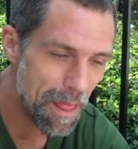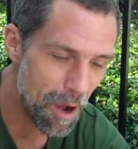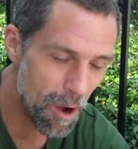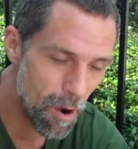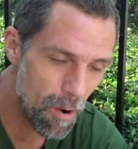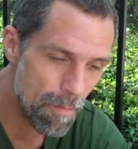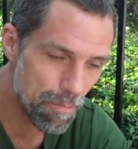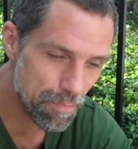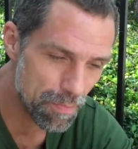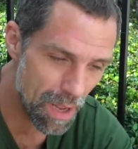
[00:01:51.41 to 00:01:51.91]

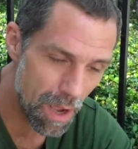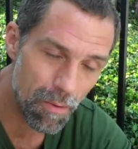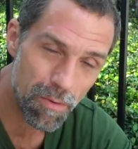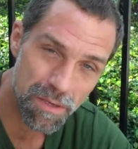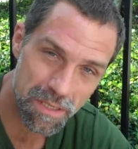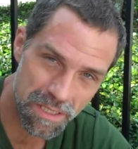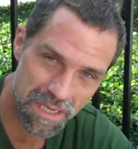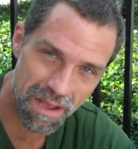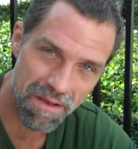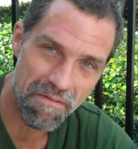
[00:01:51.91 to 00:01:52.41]
I
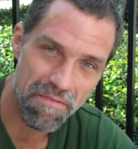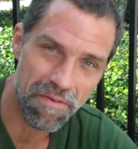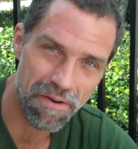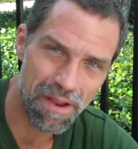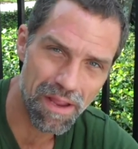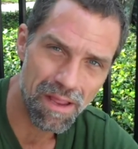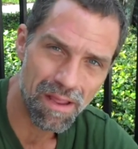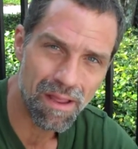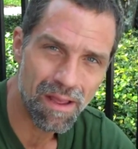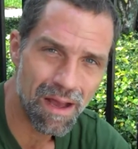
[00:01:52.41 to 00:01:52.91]
was set
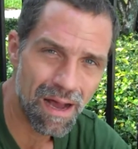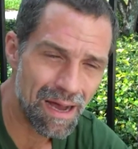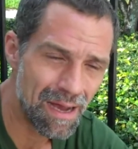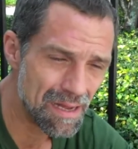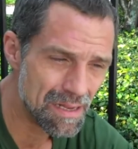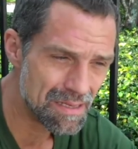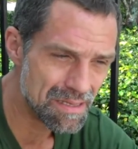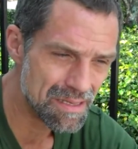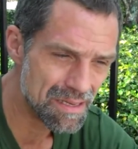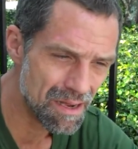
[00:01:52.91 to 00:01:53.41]
free
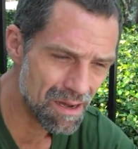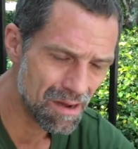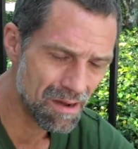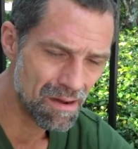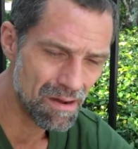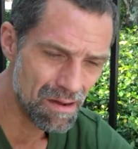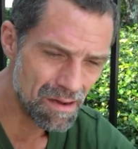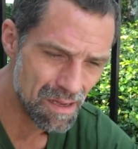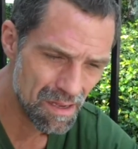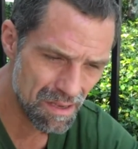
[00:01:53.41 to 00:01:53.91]
and
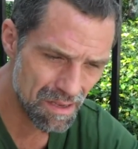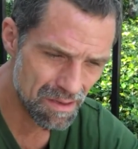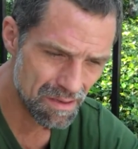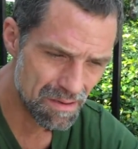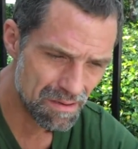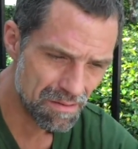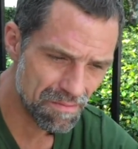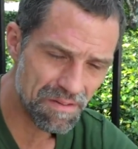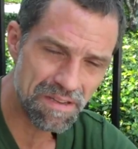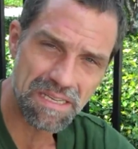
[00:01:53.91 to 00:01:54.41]

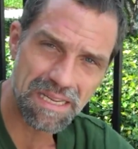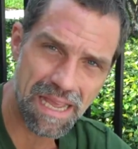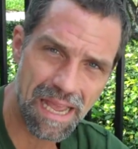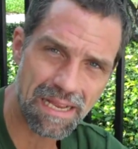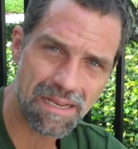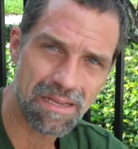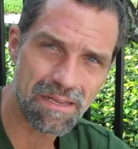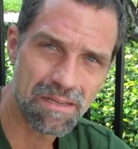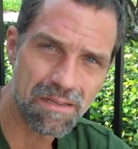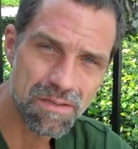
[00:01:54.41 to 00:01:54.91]

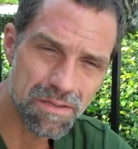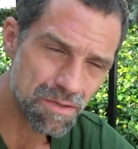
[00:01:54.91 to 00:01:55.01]
vindicated.